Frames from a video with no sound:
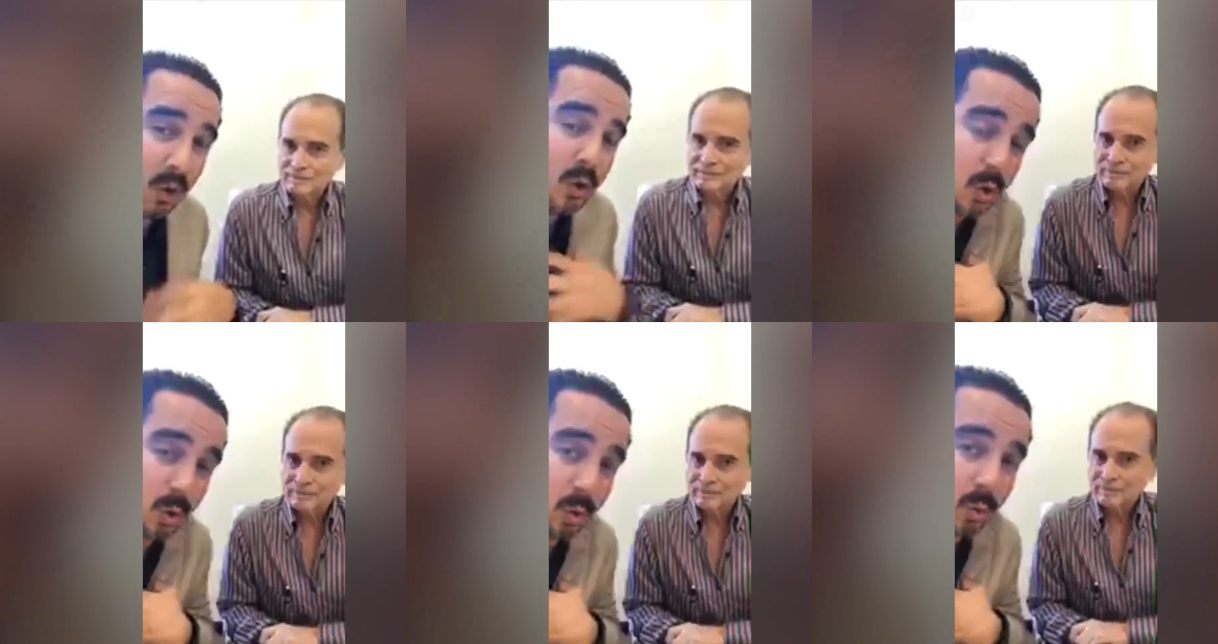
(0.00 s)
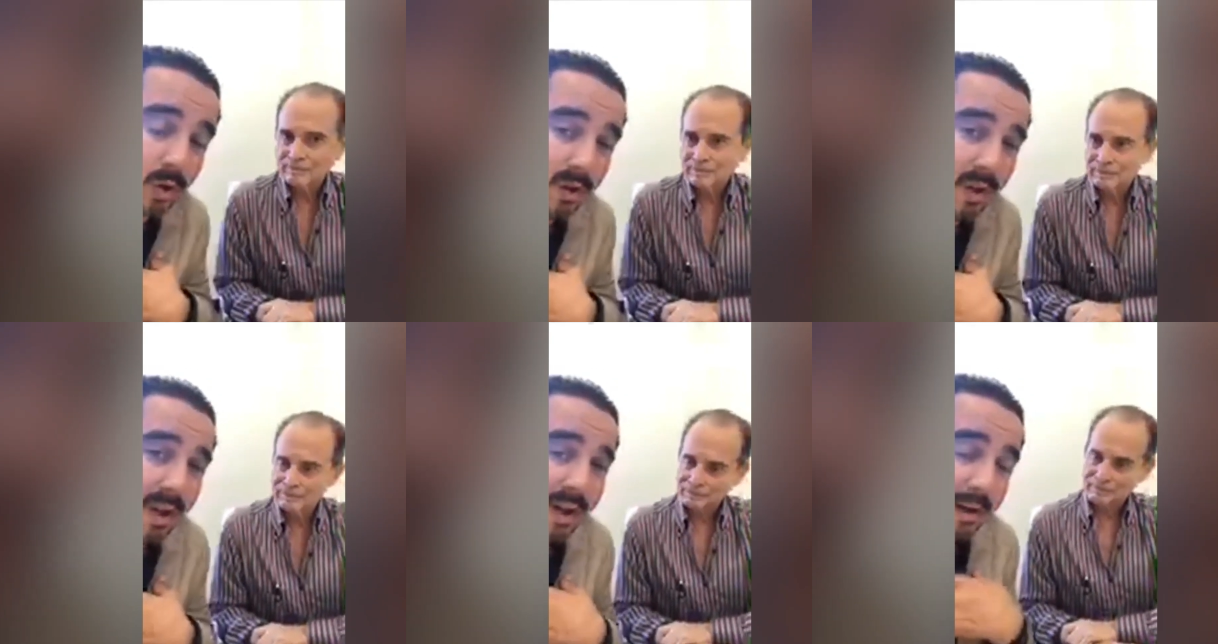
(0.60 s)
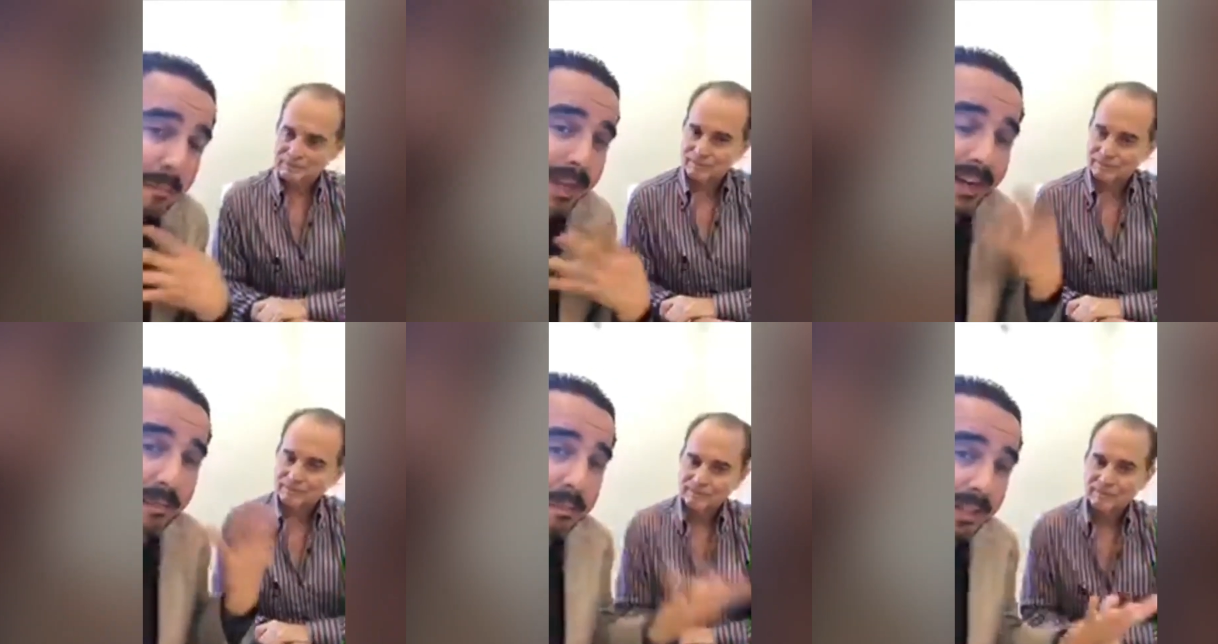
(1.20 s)
Speaker 1: how you have made
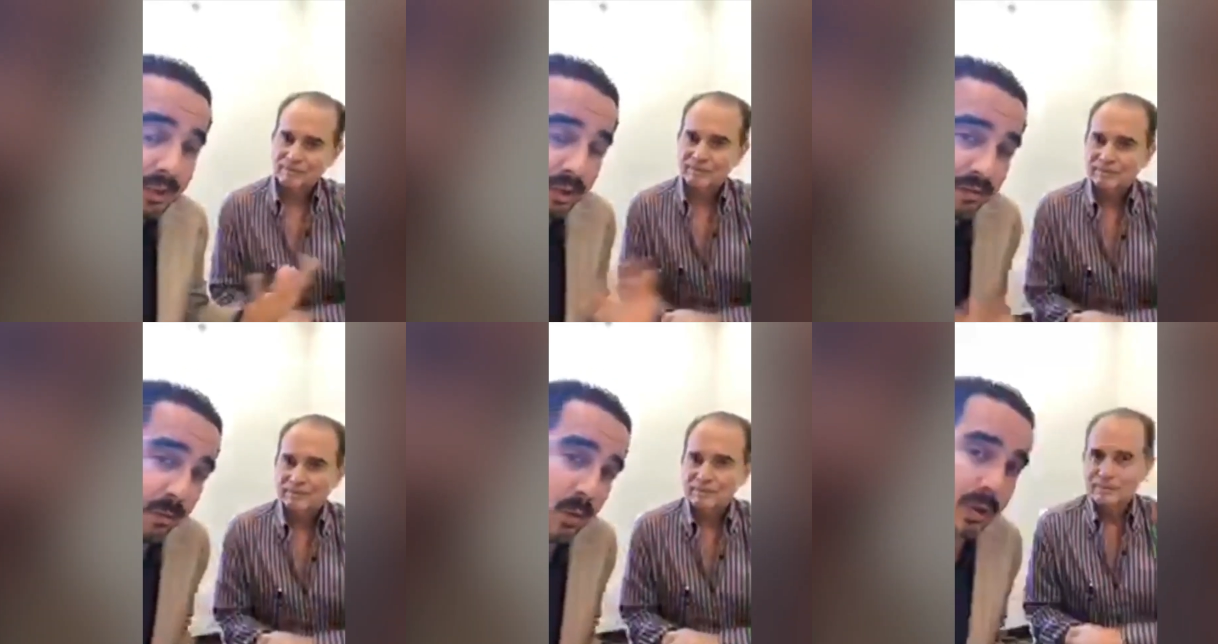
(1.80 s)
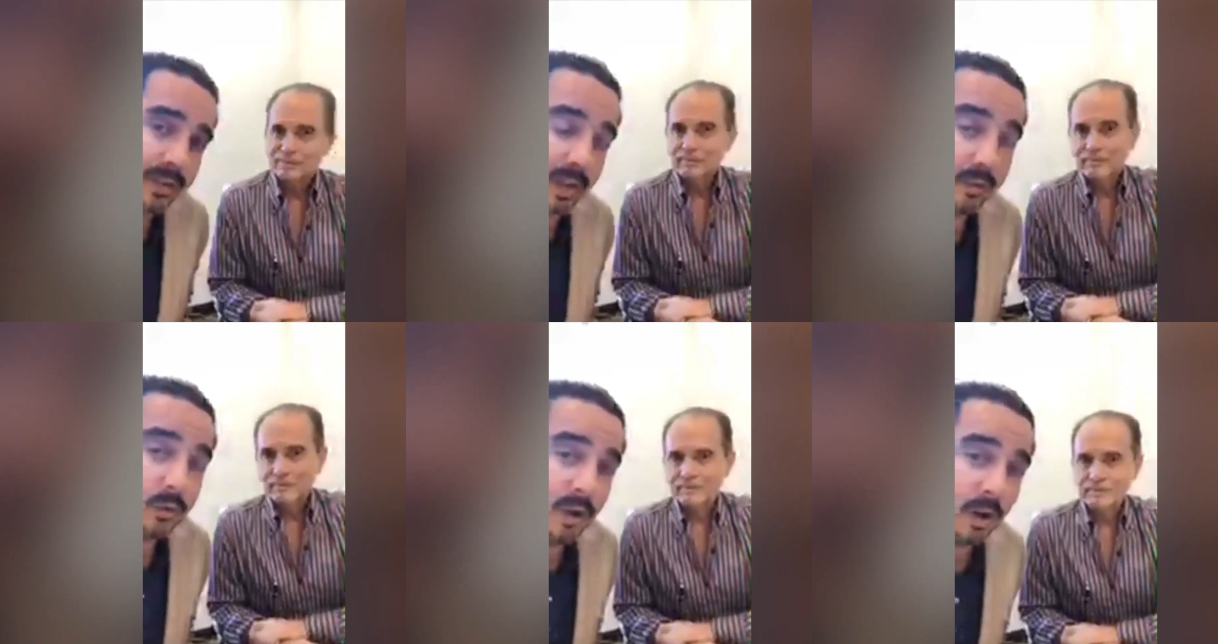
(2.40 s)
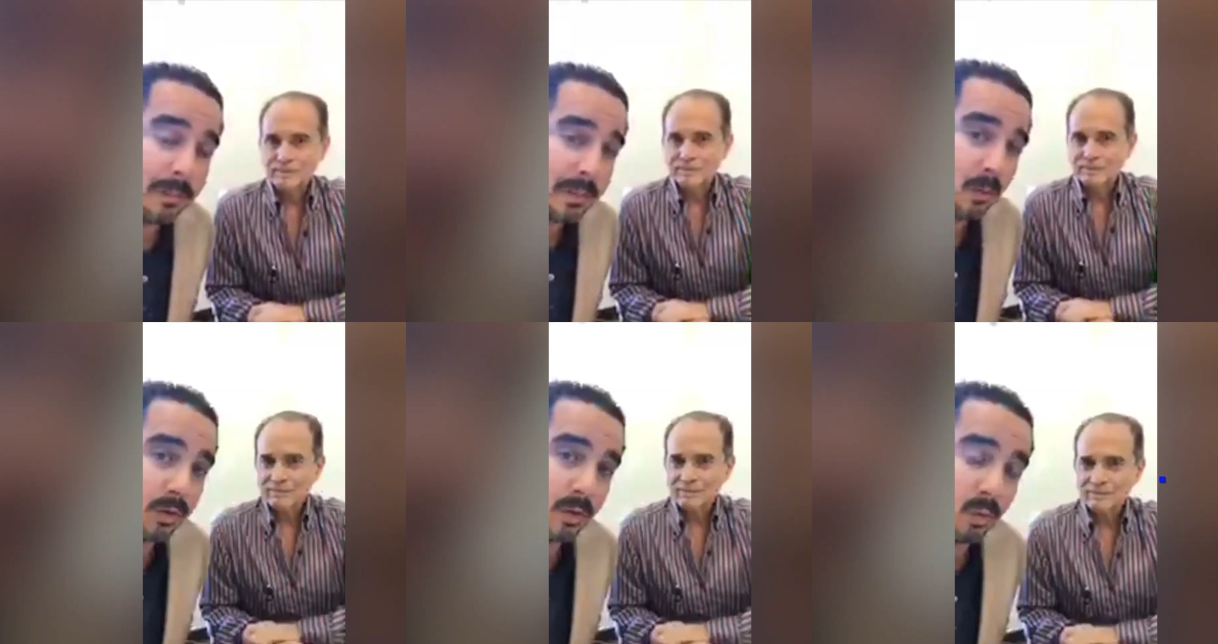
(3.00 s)
it a mission for yourself to help
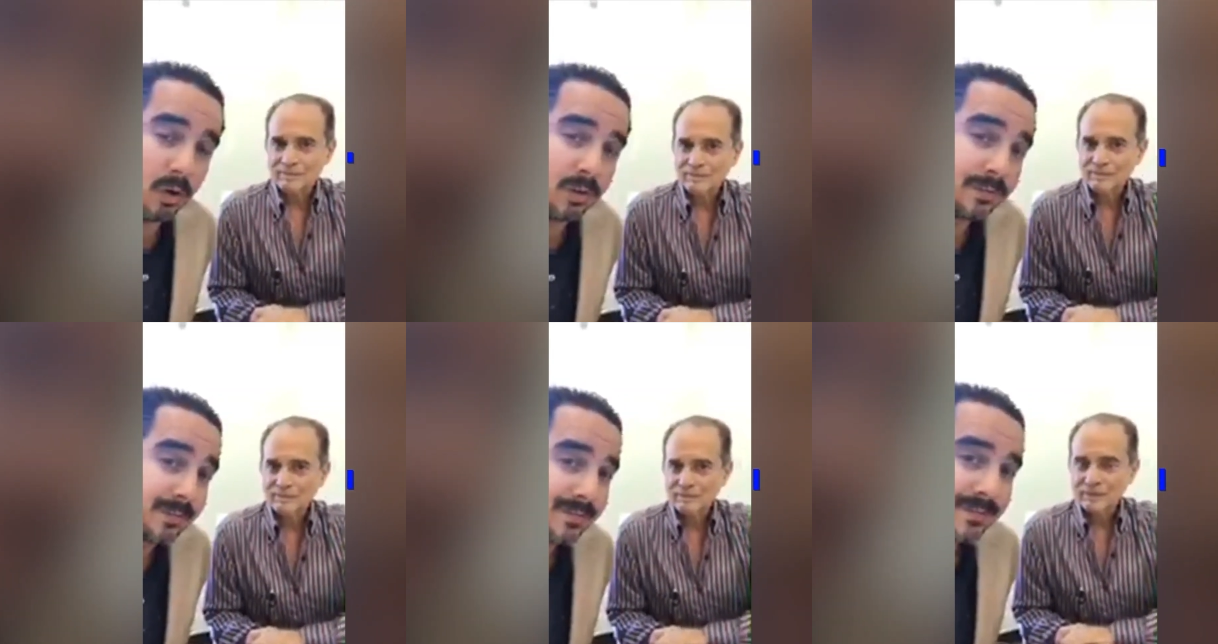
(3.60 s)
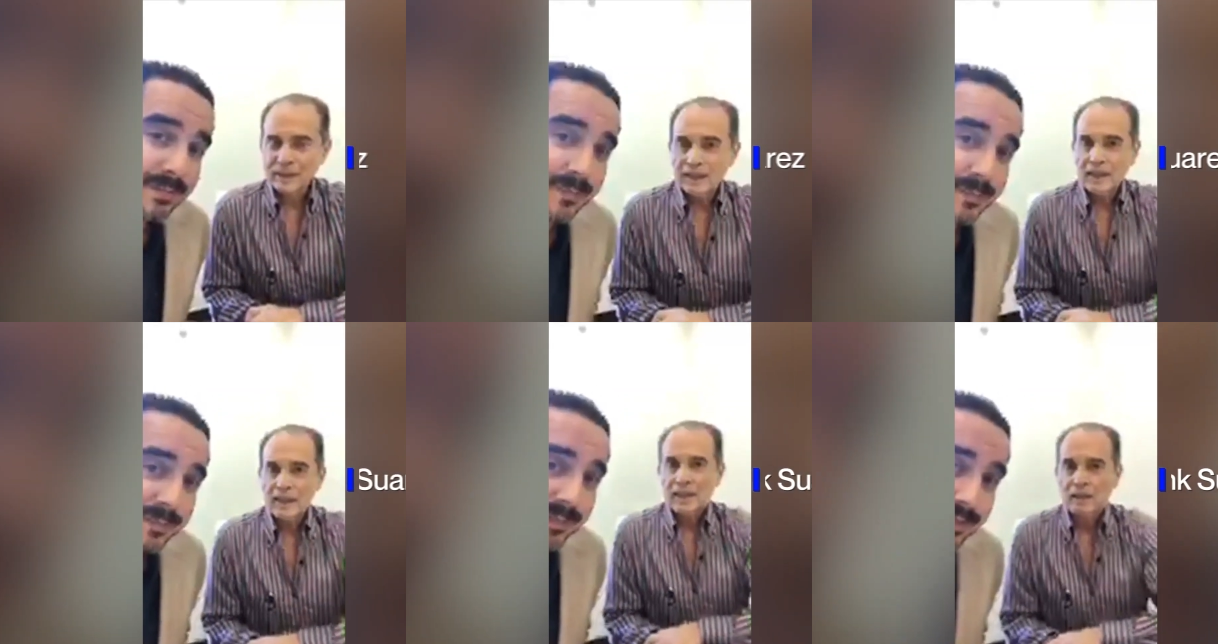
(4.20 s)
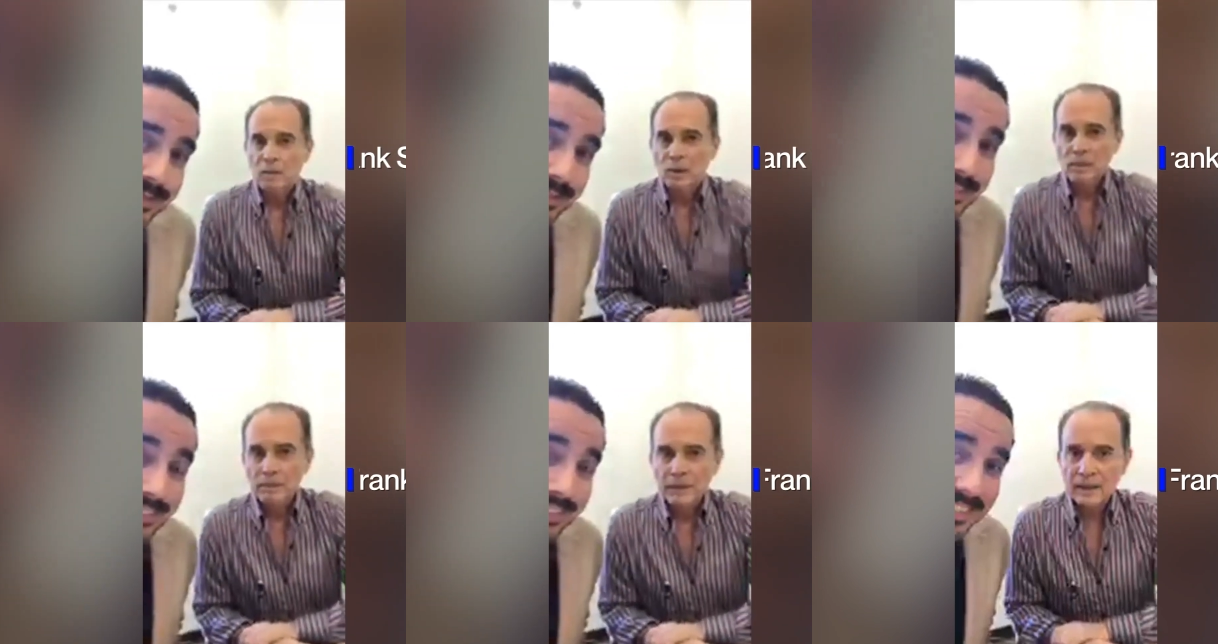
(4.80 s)
people in the world?
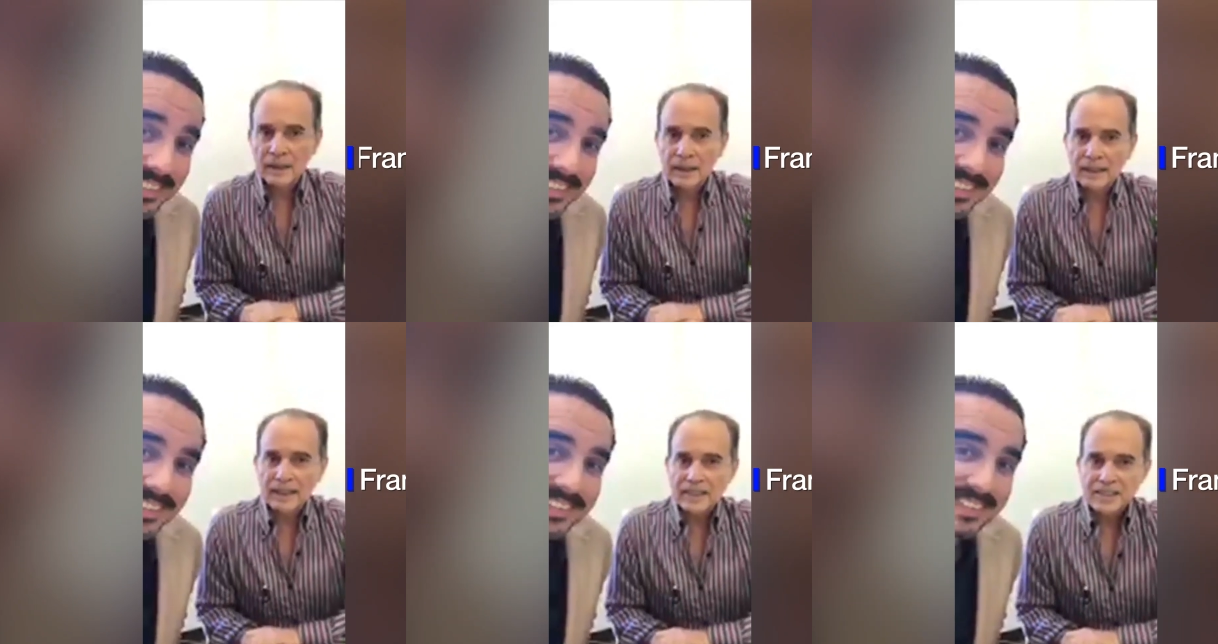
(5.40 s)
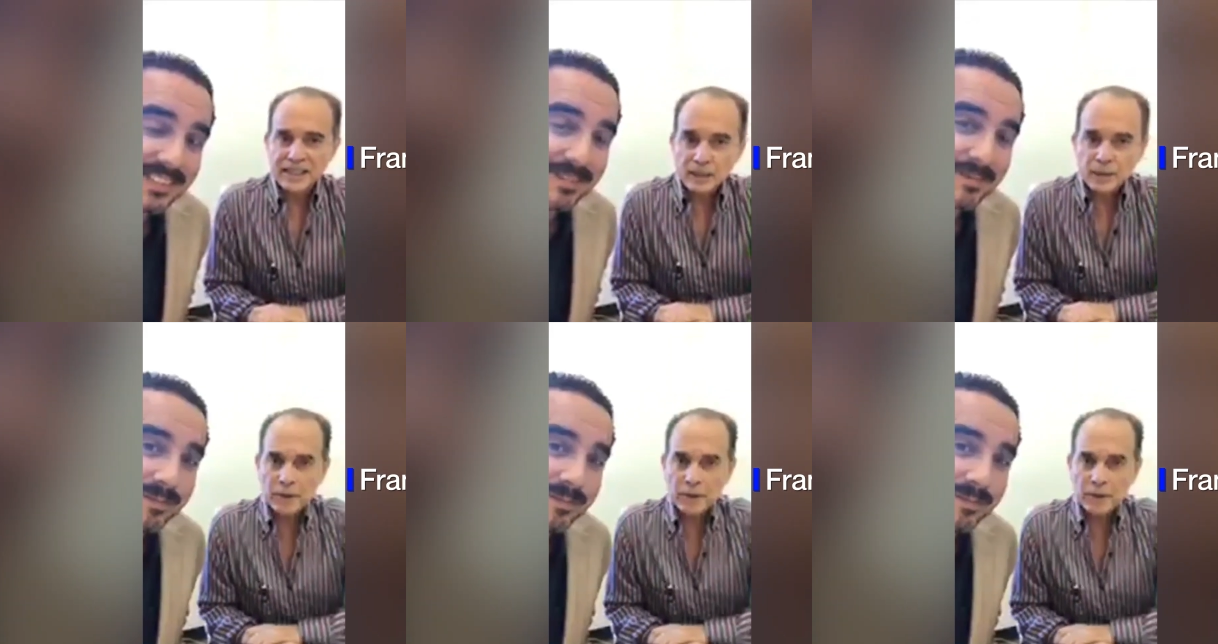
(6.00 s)
Speaker 2: Well, uh, I can share